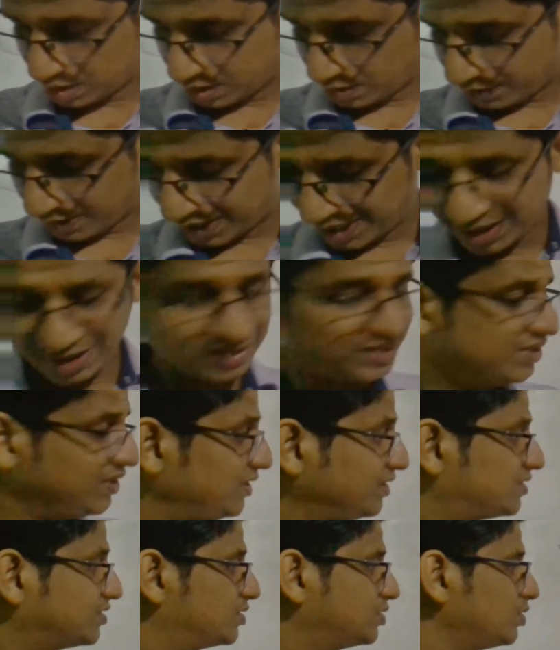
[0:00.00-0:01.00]
And
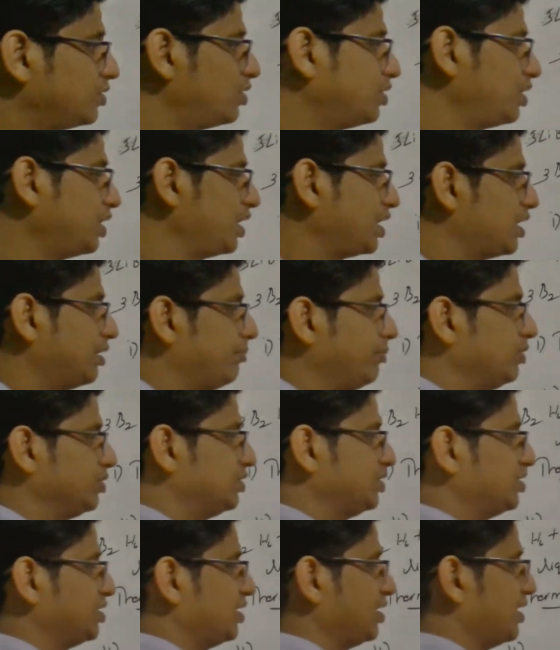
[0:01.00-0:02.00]
this on
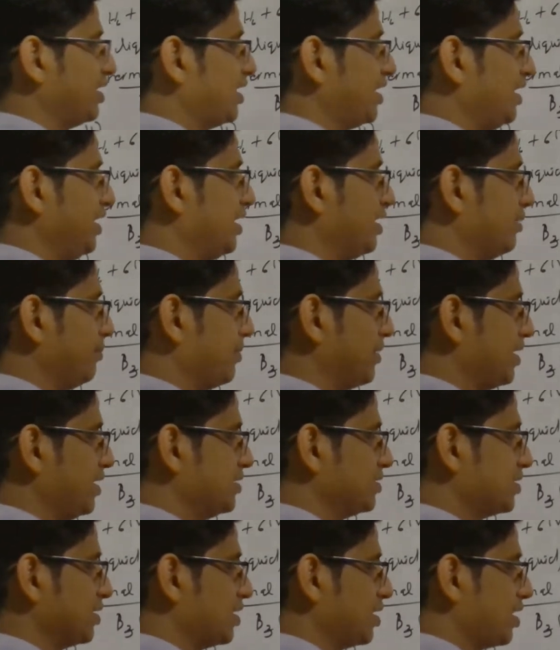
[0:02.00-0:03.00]
decomposition at high
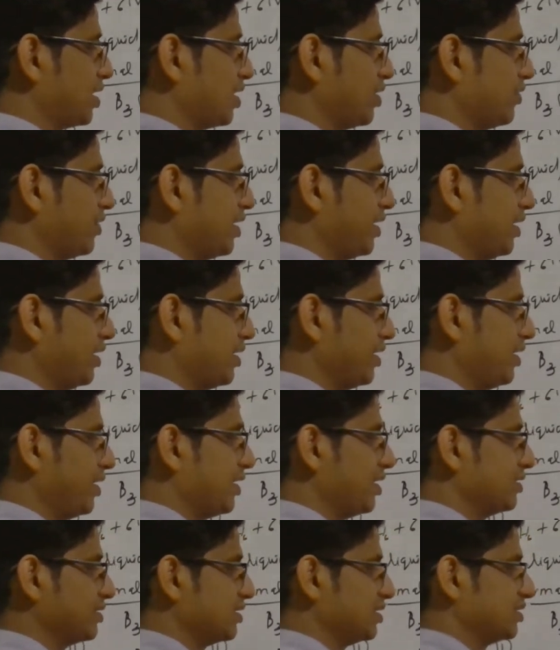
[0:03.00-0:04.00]
temperature around 100
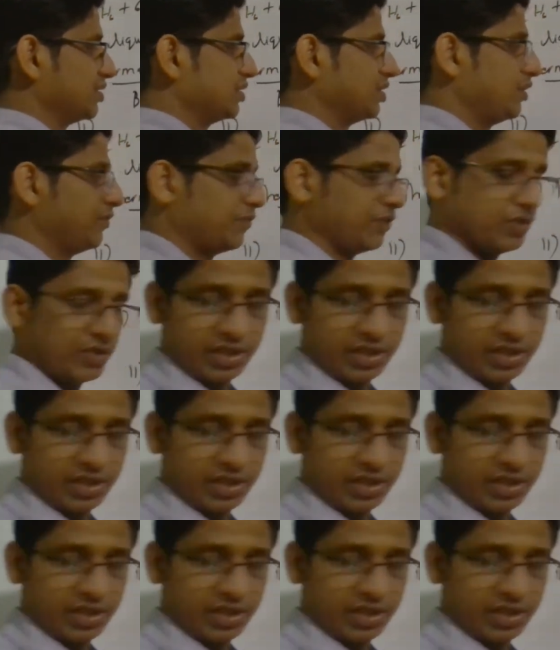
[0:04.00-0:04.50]
degrees Celsius, if you